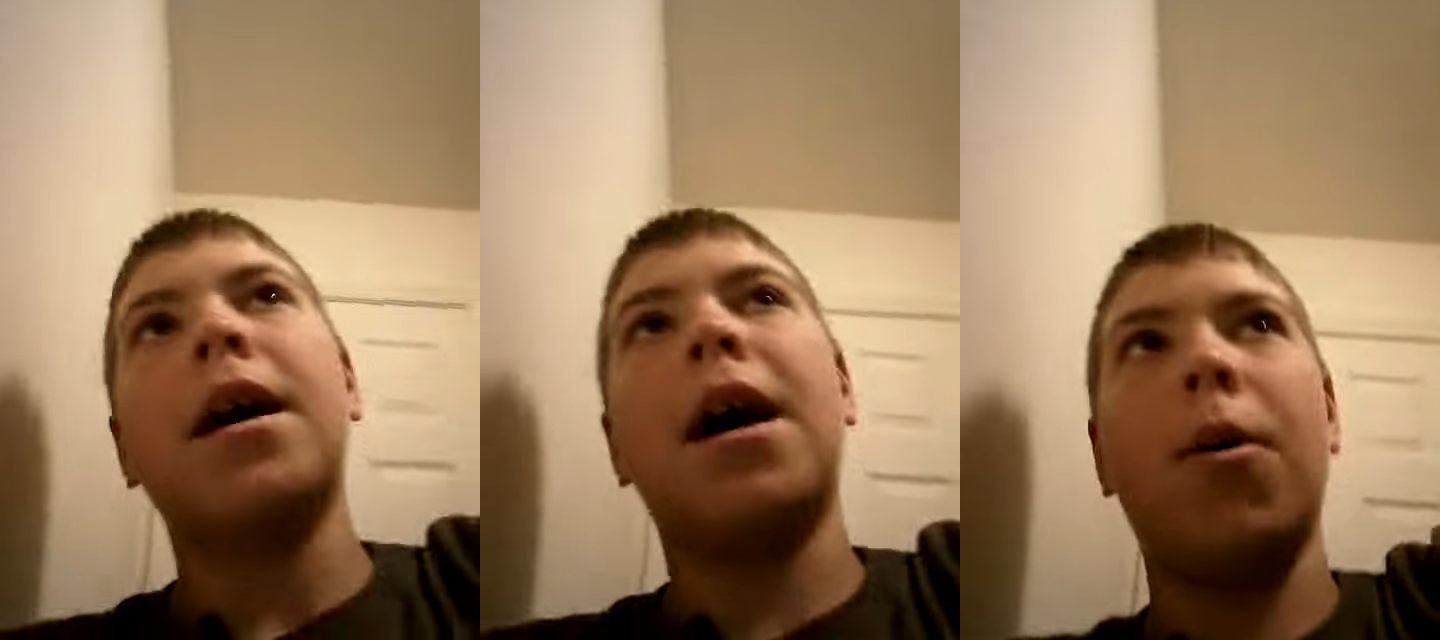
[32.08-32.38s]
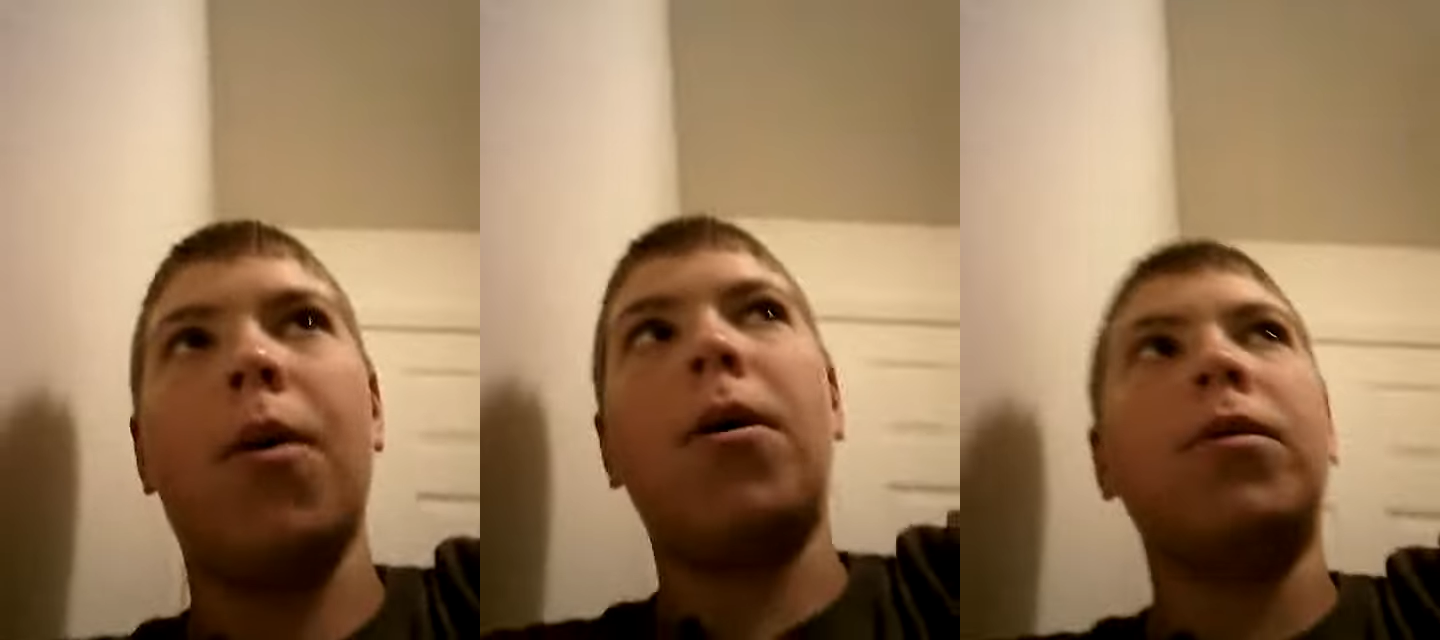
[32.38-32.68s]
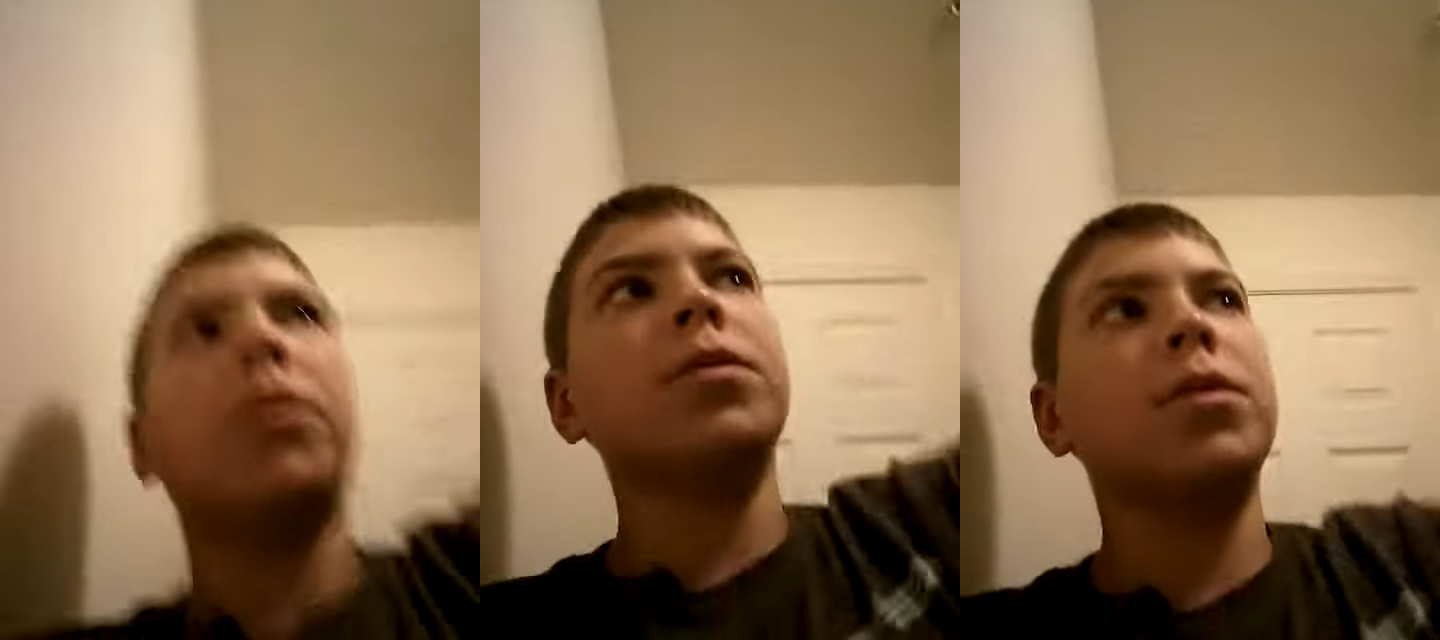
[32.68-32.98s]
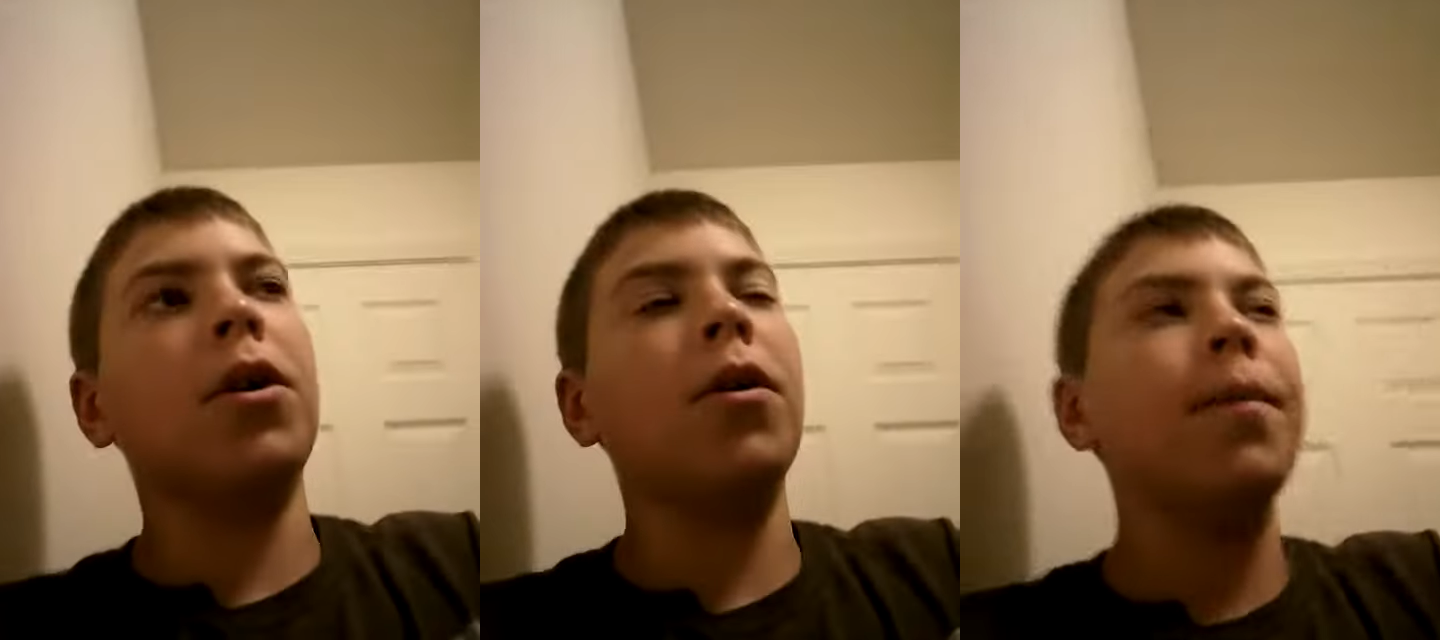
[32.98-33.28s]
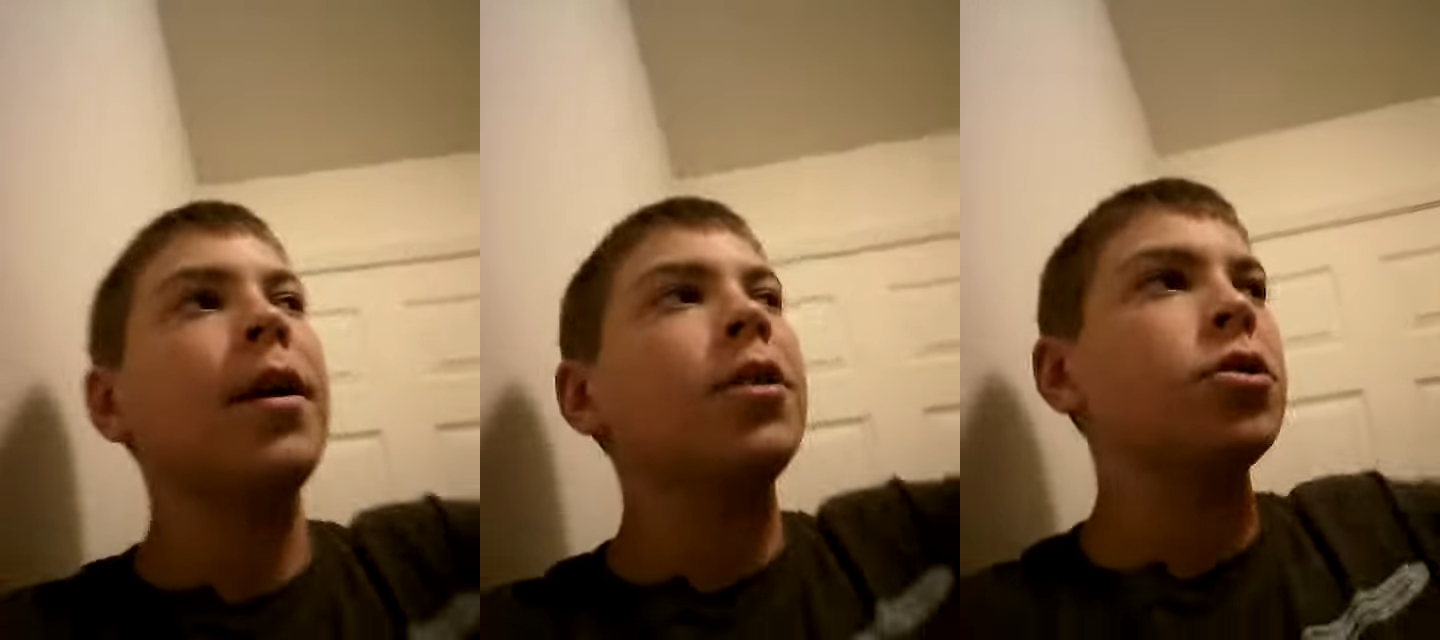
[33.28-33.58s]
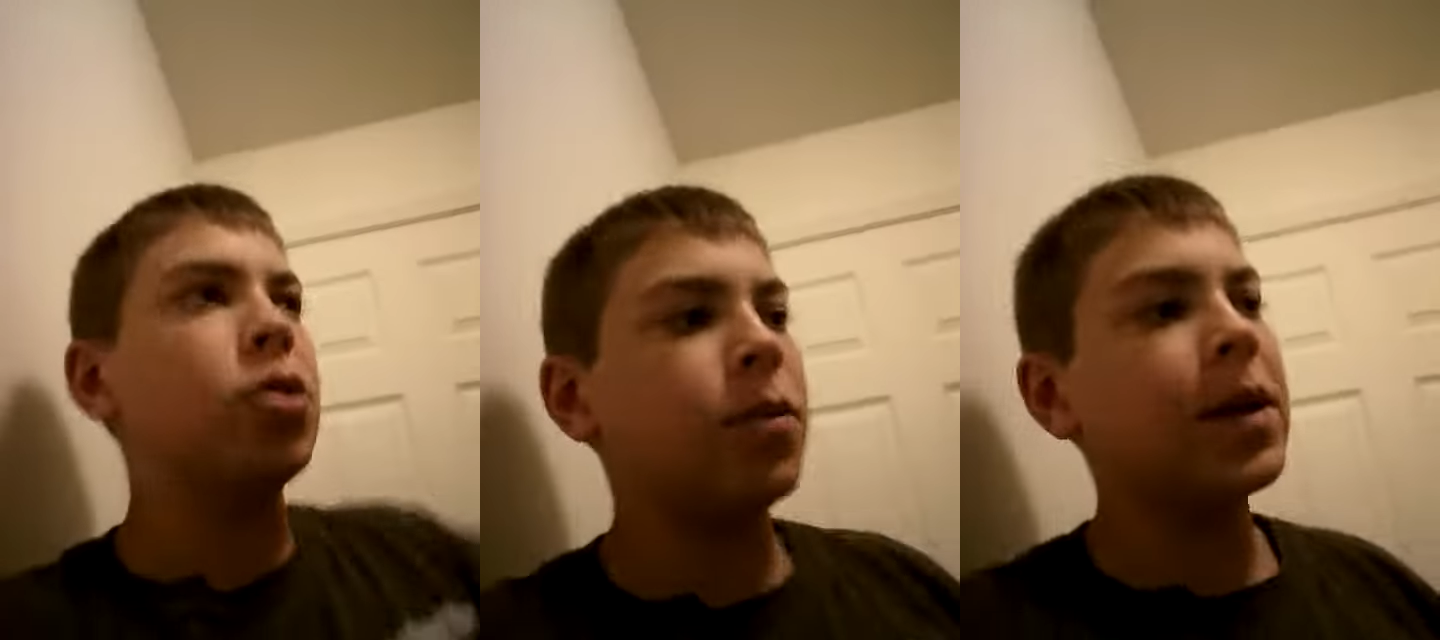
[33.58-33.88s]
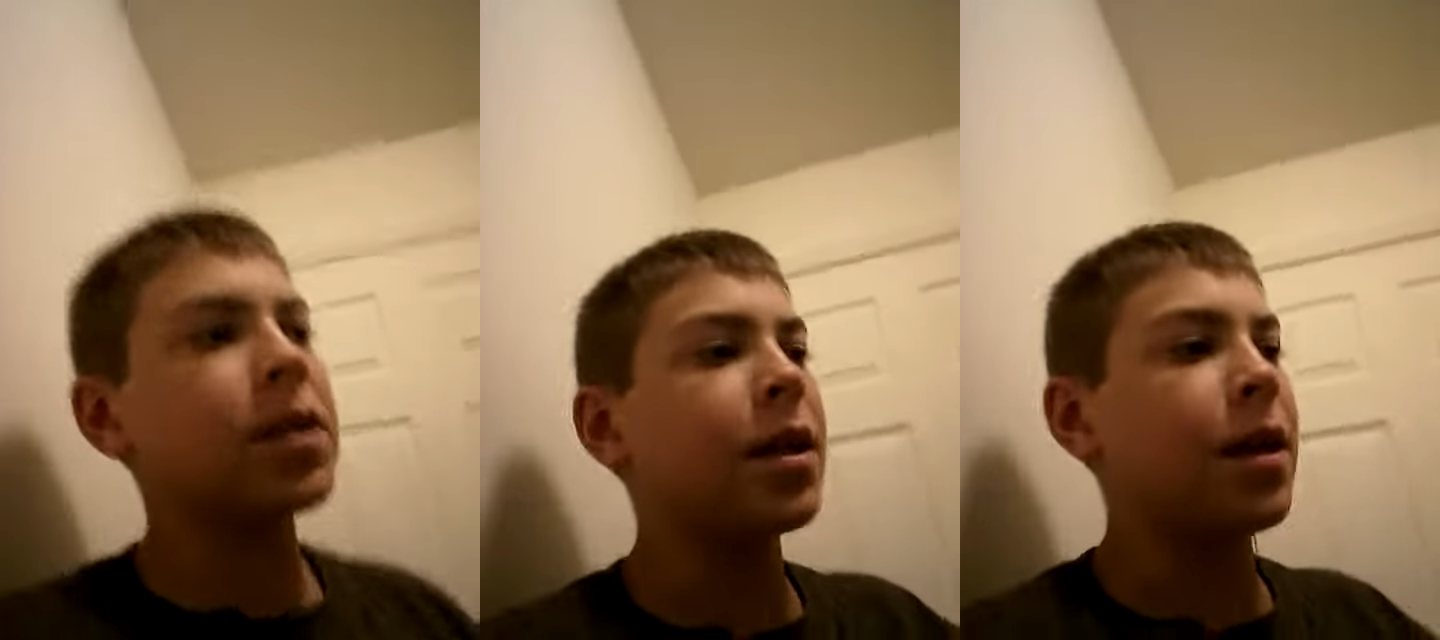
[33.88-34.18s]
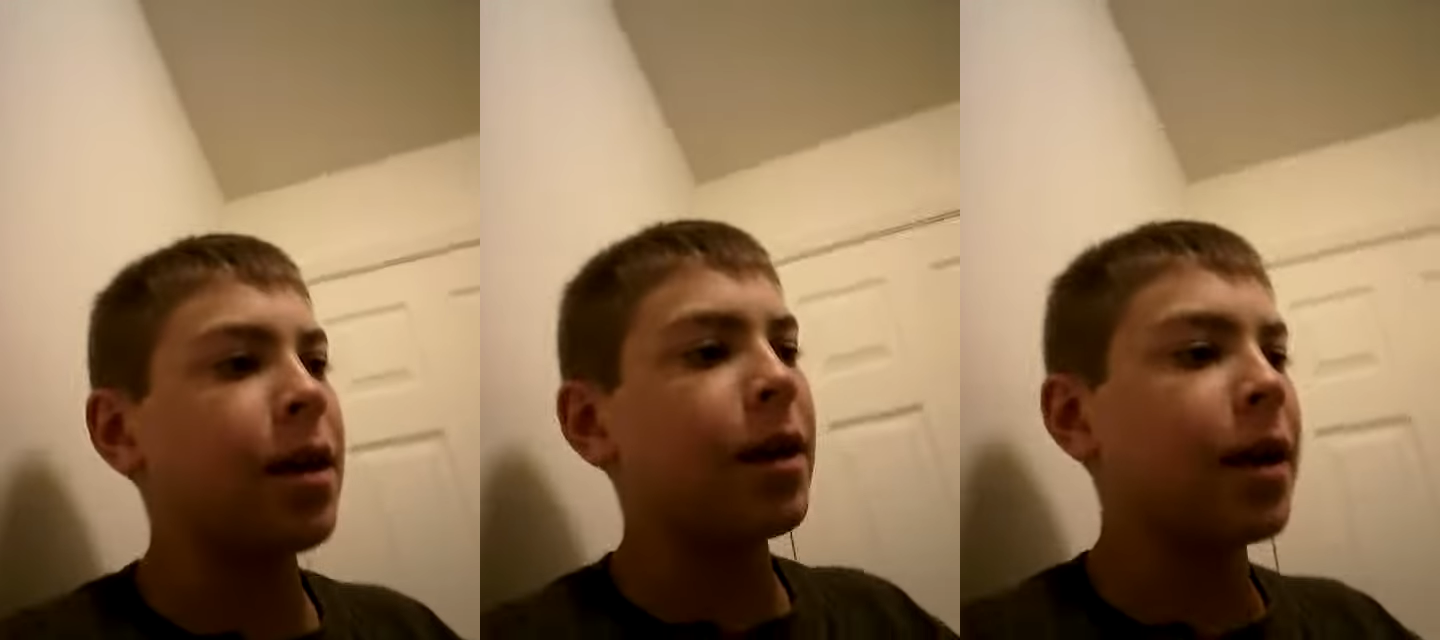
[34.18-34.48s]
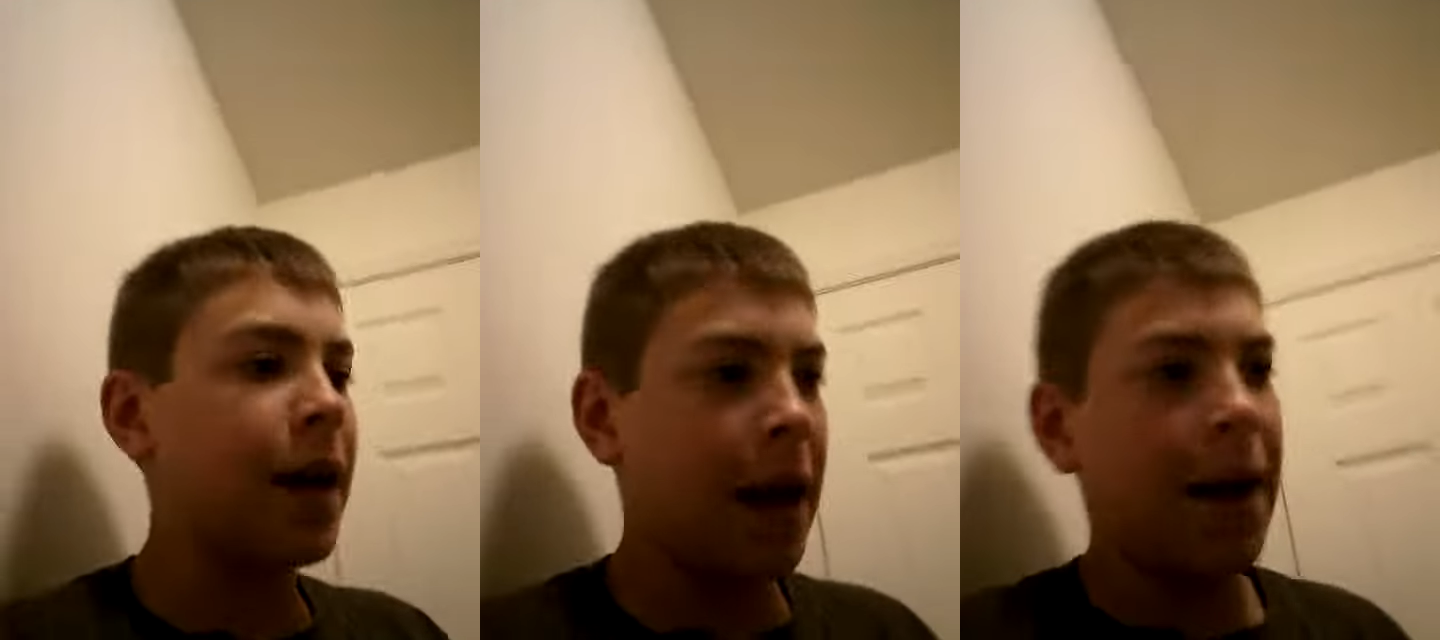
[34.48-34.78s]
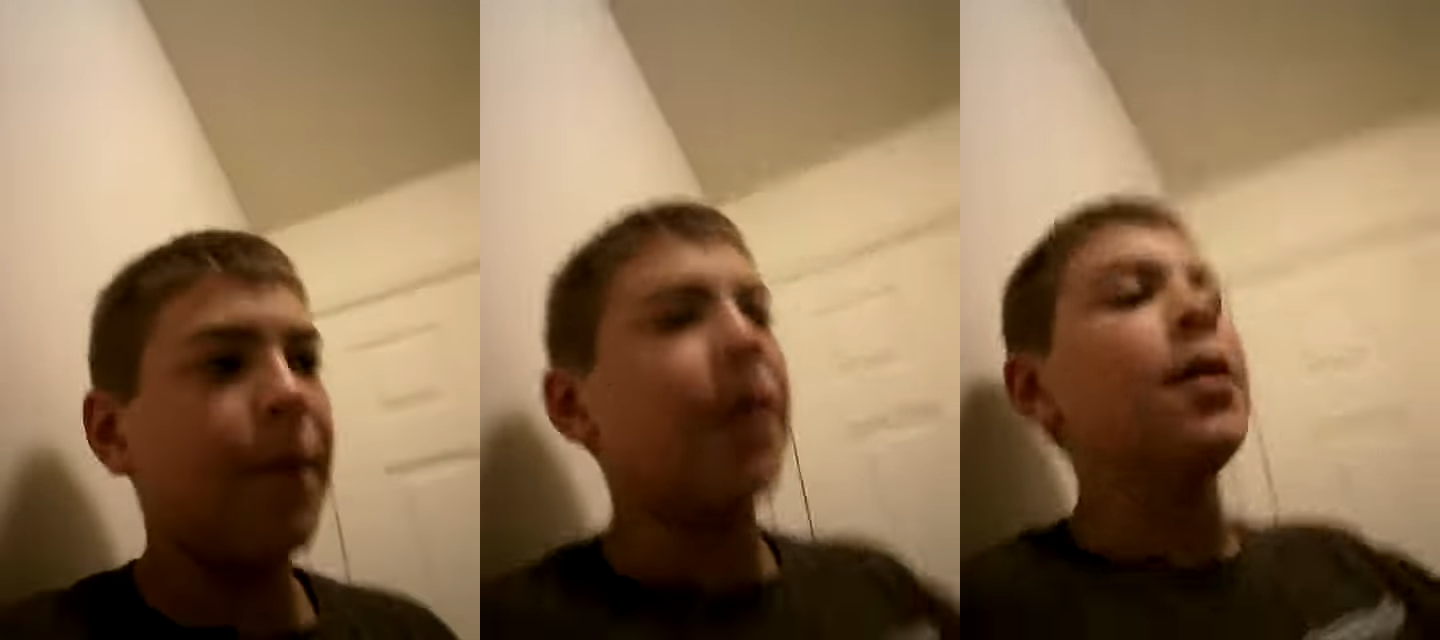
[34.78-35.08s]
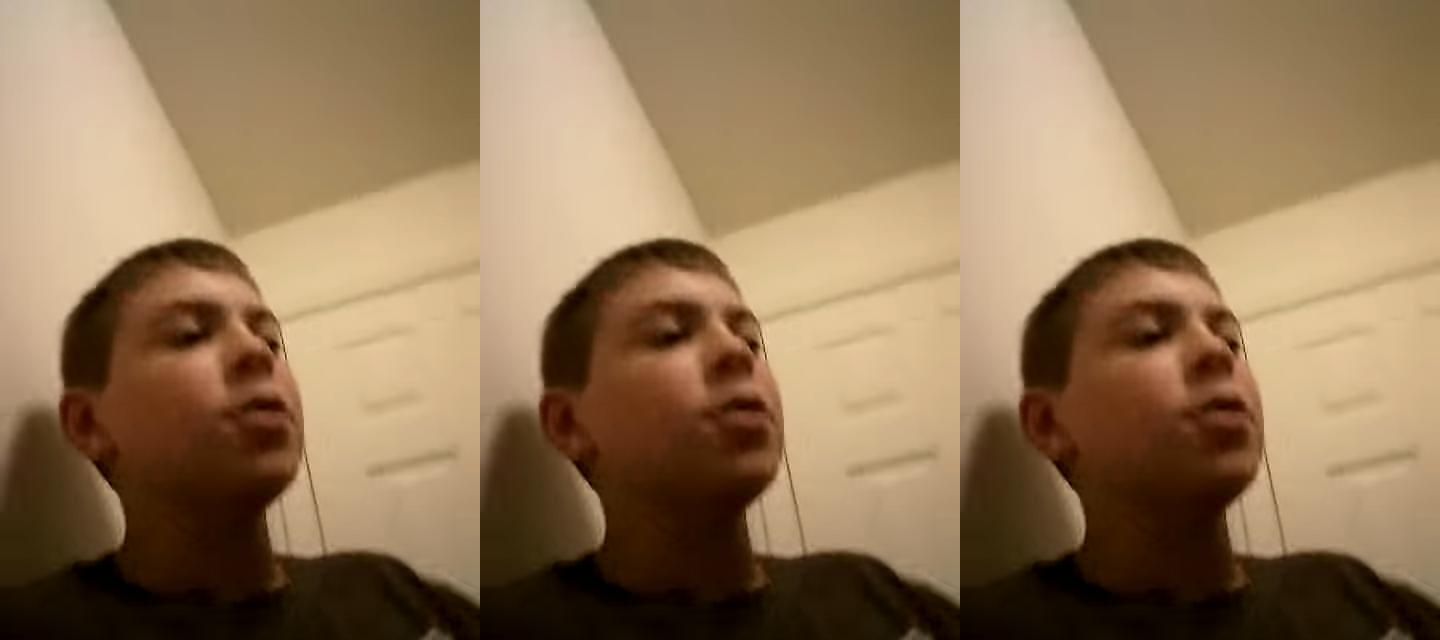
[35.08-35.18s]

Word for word: I won't. So, two weeks can,